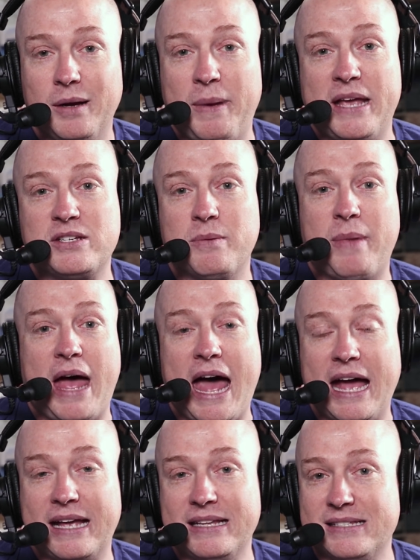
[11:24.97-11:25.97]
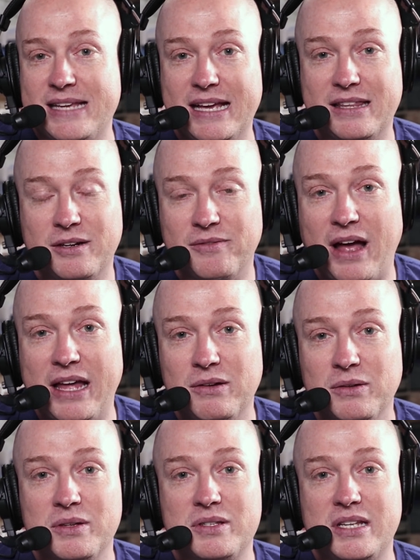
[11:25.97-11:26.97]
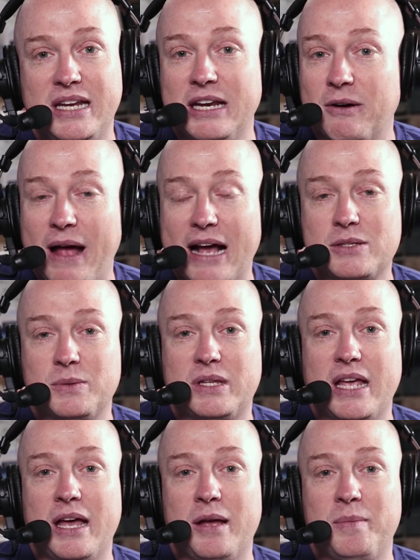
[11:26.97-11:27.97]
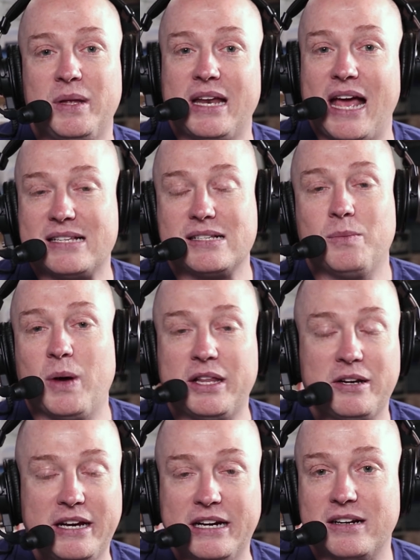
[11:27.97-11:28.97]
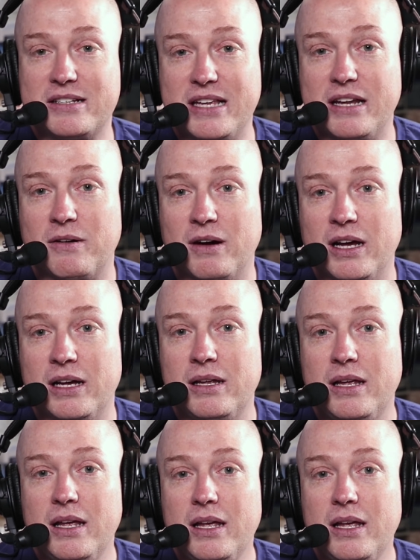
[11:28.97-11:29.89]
a patient back and take their vitals and interact with them and ask them why they're here, etc.